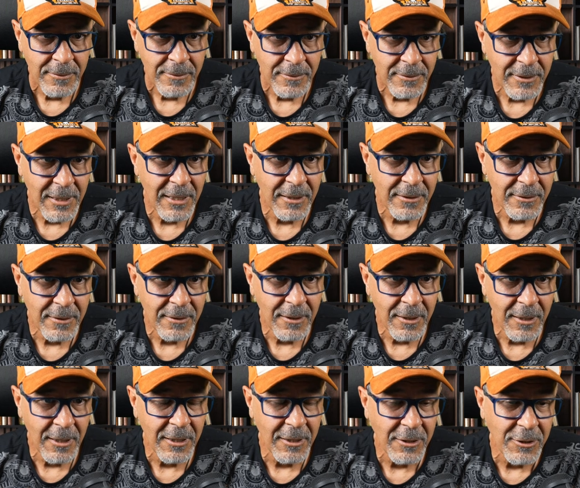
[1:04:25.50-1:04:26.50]
Yeah,
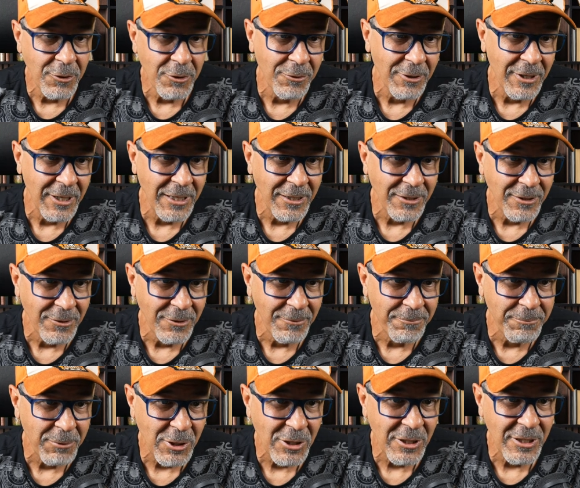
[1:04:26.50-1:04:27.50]
you
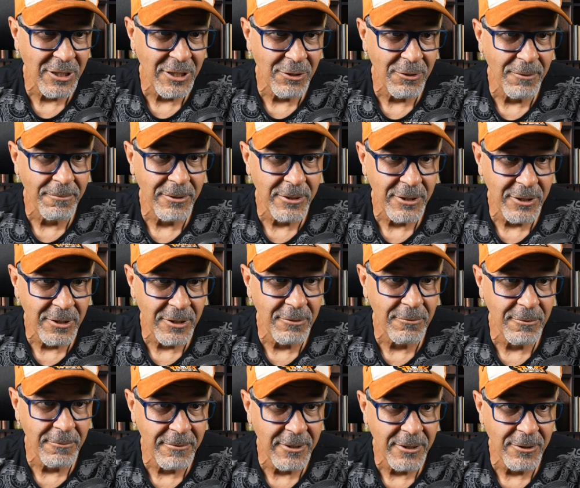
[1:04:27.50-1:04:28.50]
personally knew a Brazilian
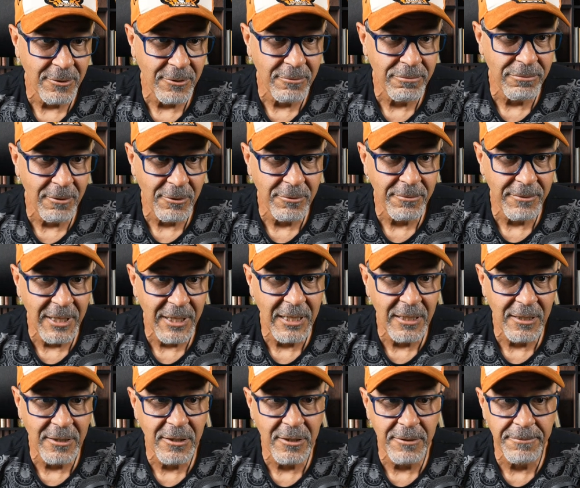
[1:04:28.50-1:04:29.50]
woman who spoke
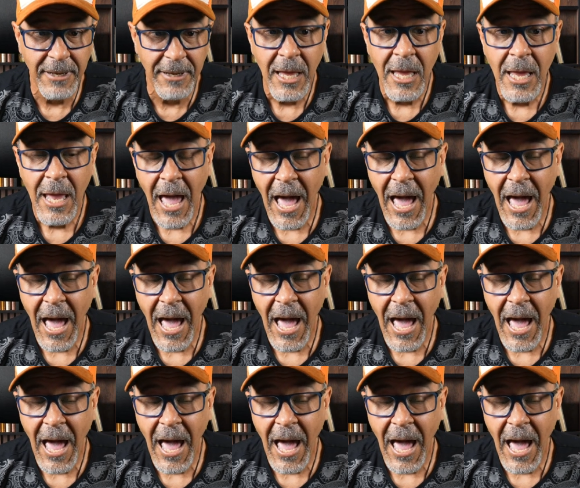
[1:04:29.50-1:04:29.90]
English and Spanish.